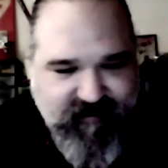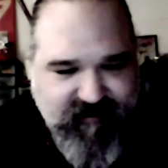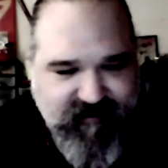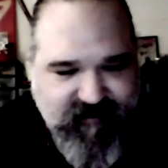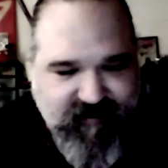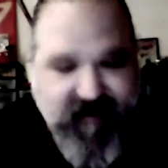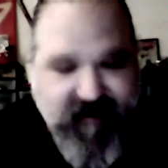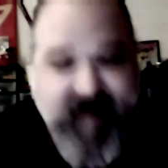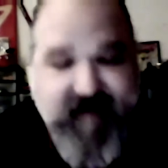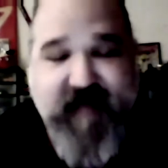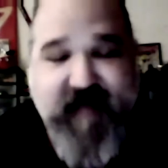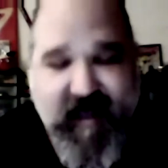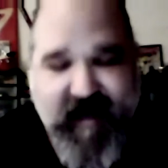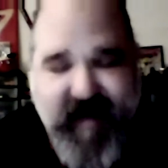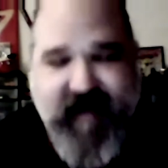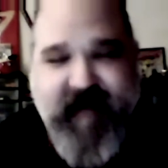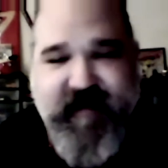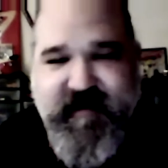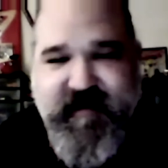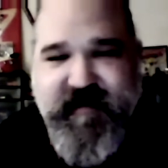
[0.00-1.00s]

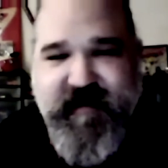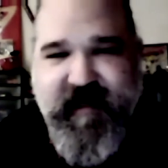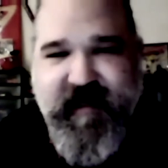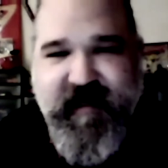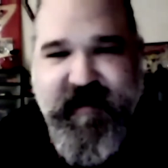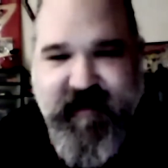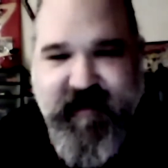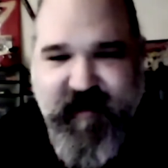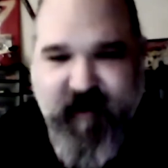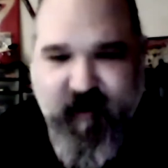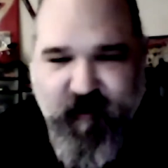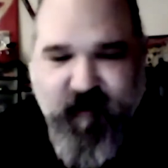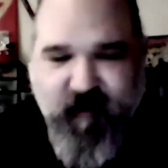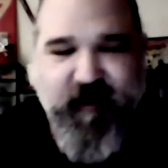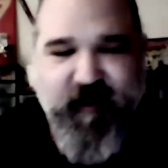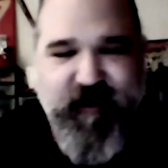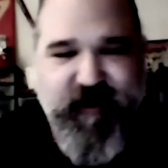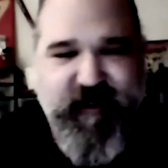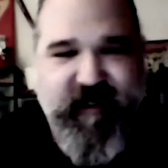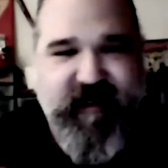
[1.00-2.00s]
science and the
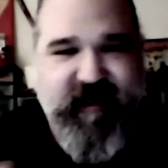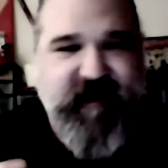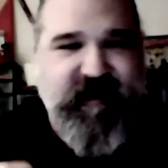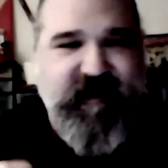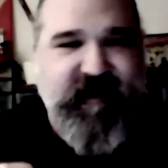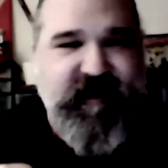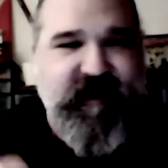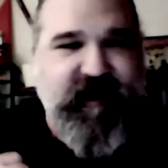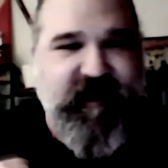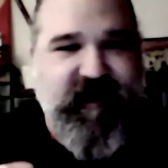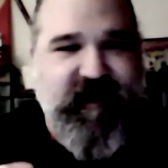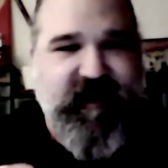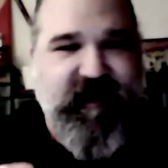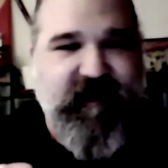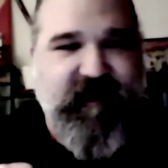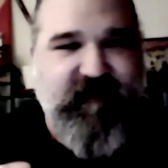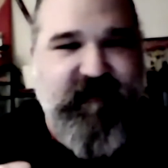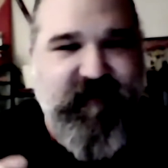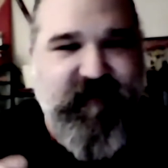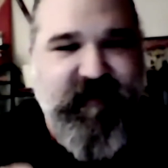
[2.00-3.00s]
origin
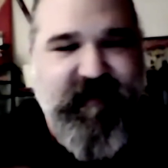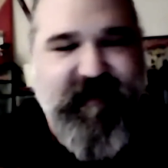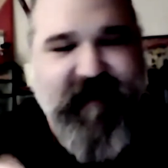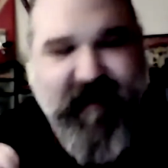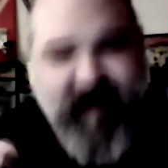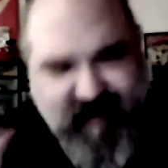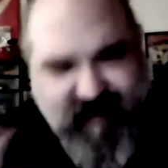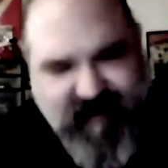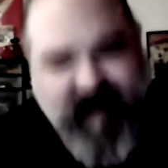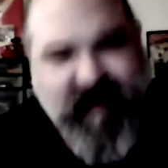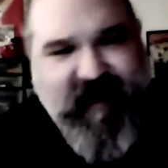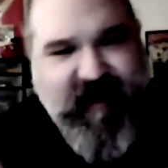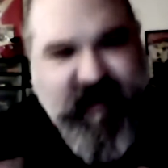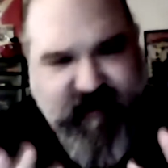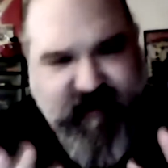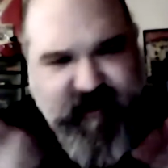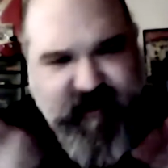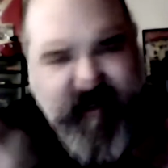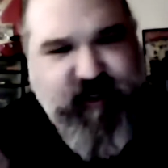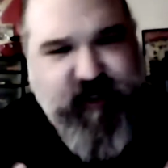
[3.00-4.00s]
of, not
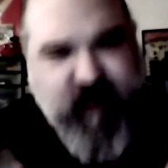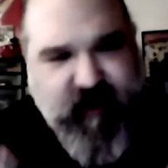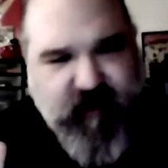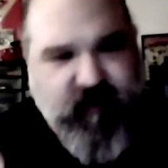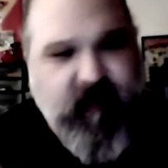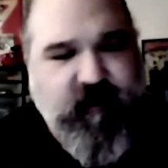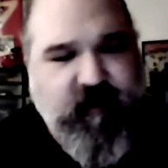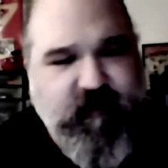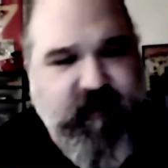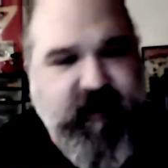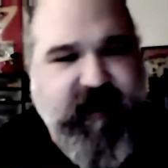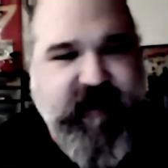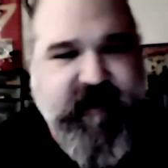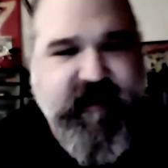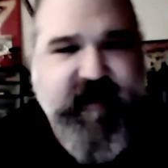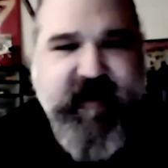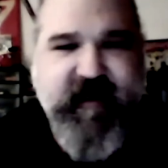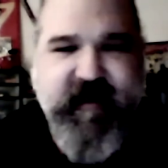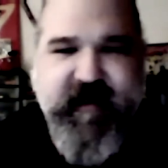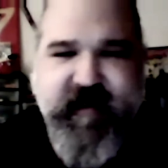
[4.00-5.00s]
science in general, but
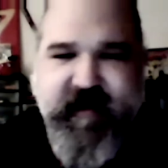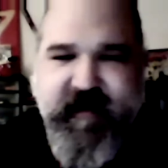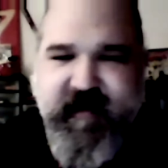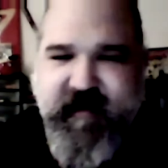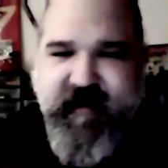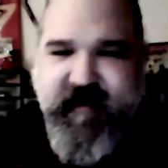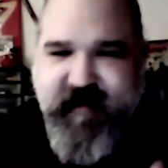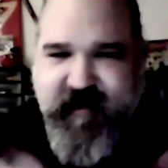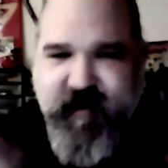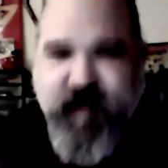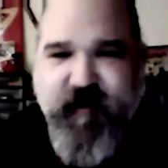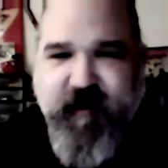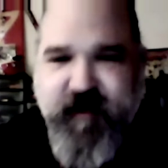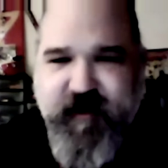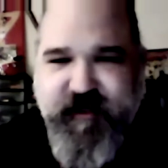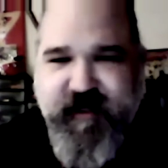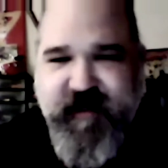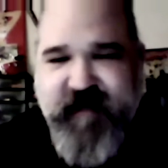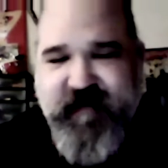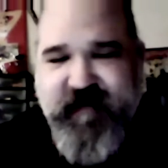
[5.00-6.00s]
the
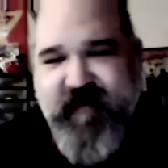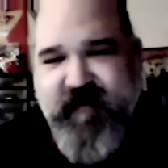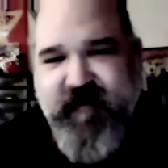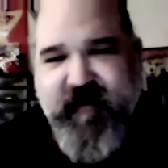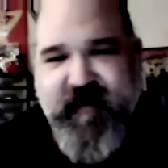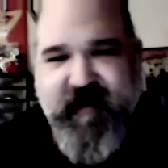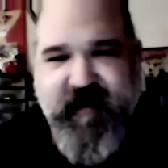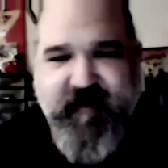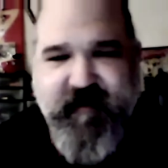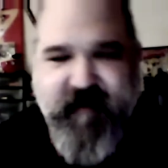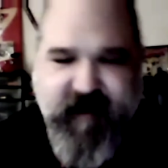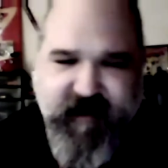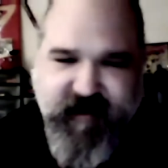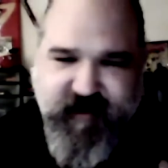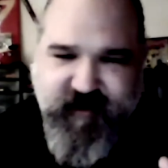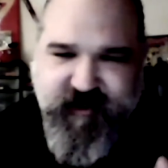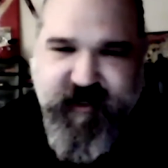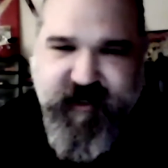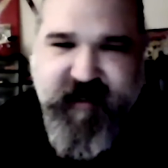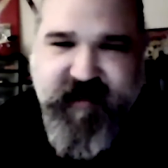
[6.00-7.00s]
origin of everything,
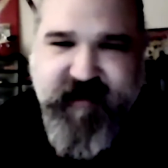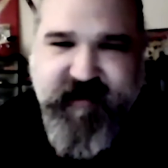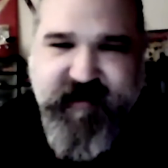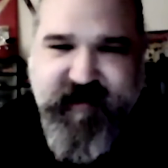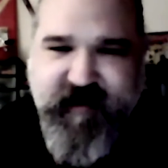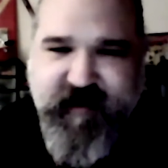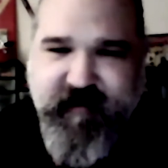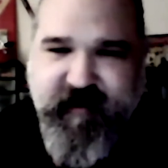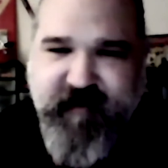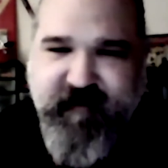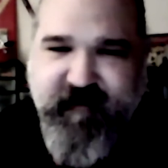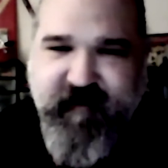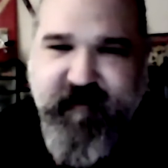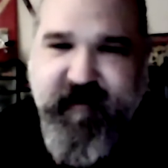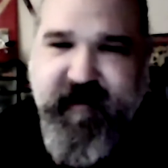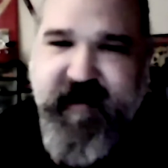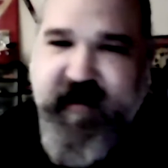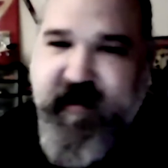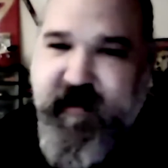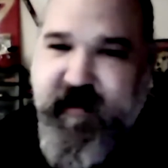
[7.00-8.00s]
because Jake is coming
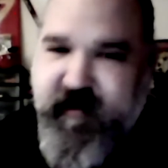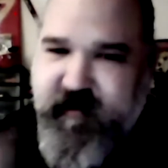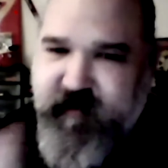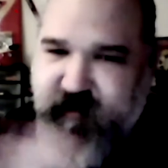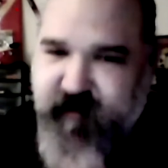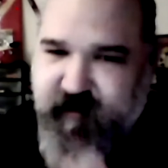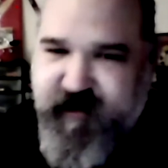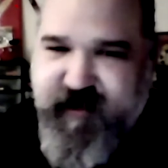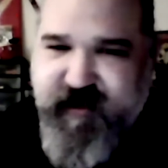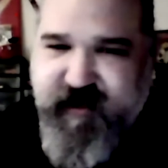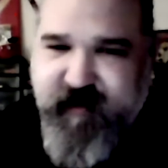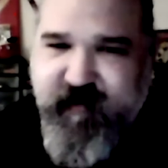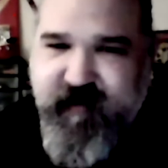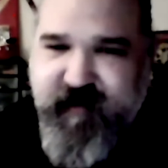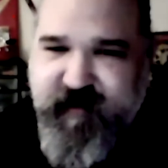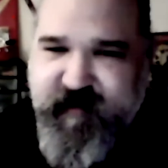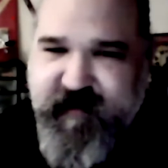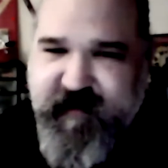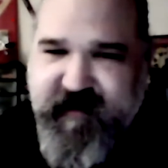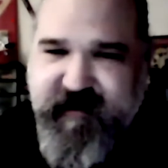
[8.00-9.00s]
from a Christian
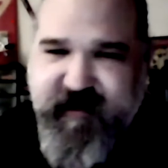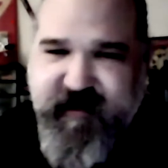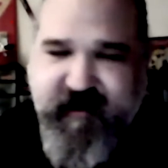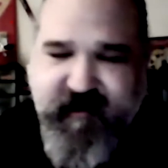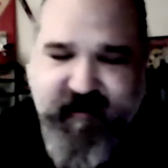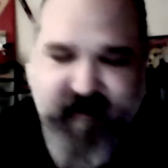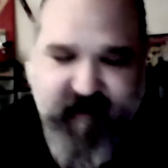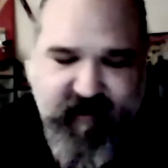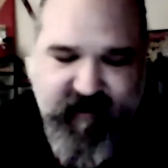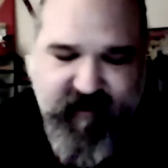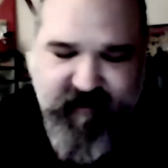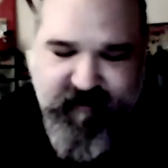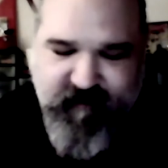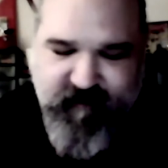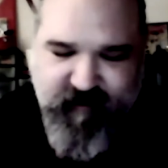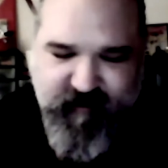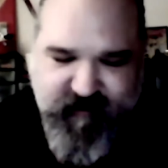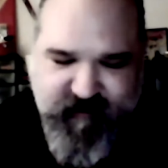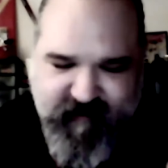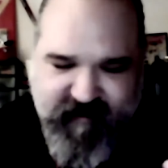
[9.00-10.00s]
perspective,
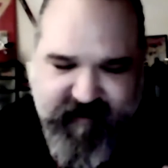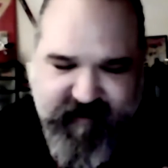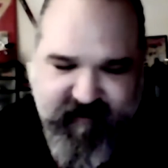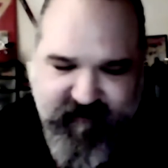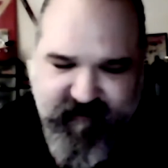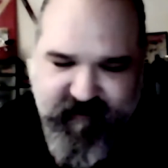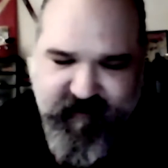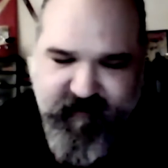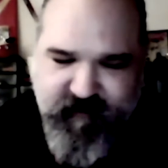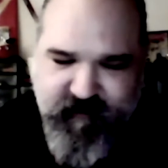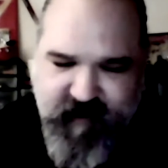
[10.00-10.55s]
a